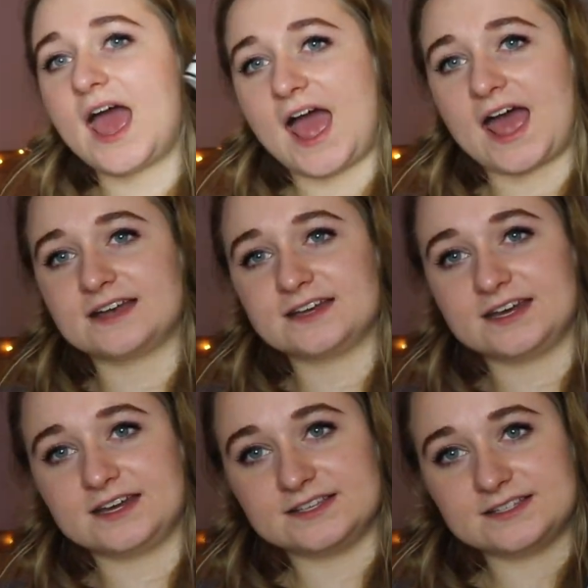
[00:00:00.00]
And
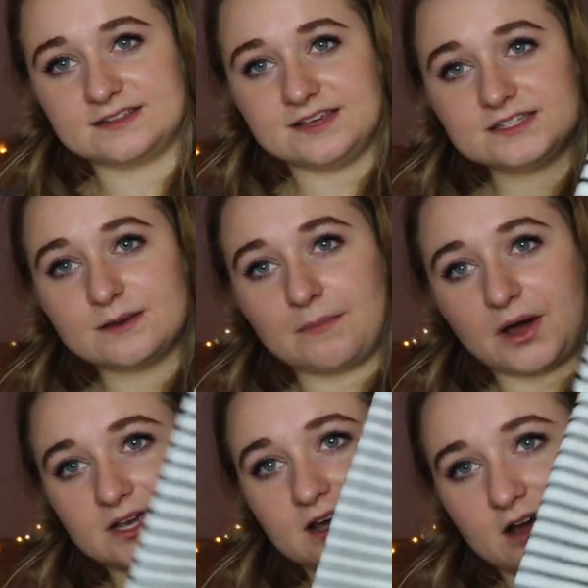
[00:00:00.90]
it is this
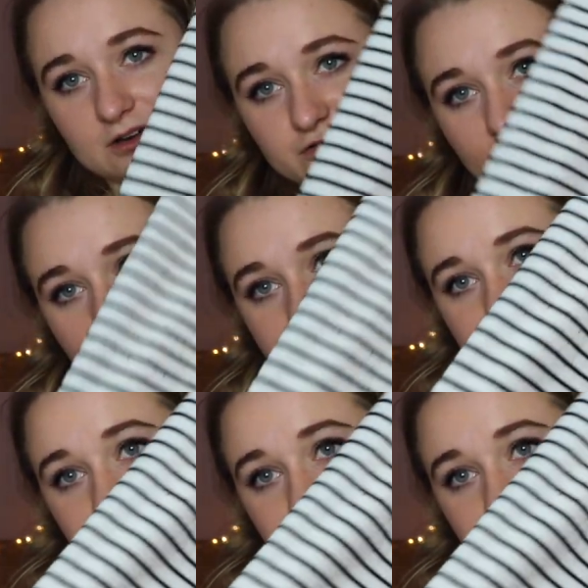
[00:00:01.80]
bodycon dress.